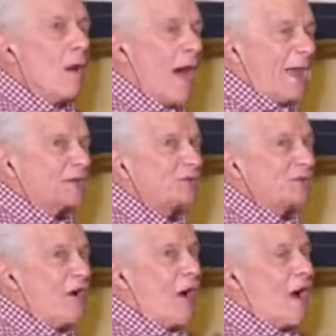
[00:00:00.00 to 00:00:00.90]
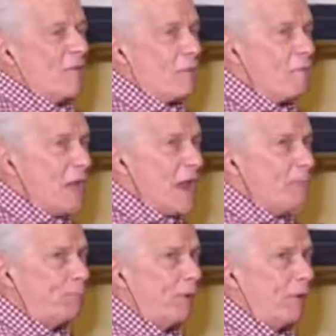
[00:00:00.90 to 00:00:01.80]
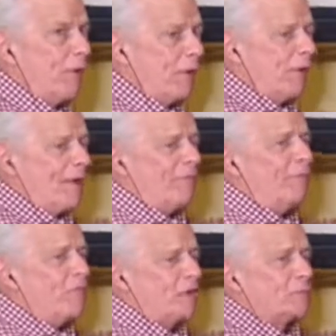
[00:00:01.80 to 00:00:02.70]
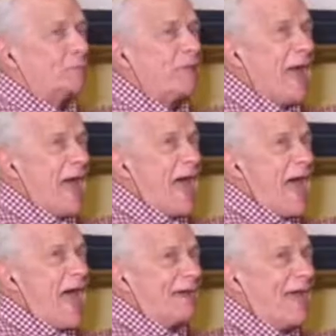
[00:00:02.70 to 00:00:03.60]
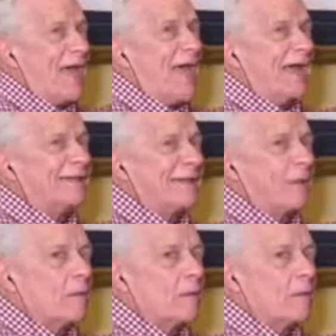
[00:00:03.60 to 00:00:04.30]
I saw the people of this planet,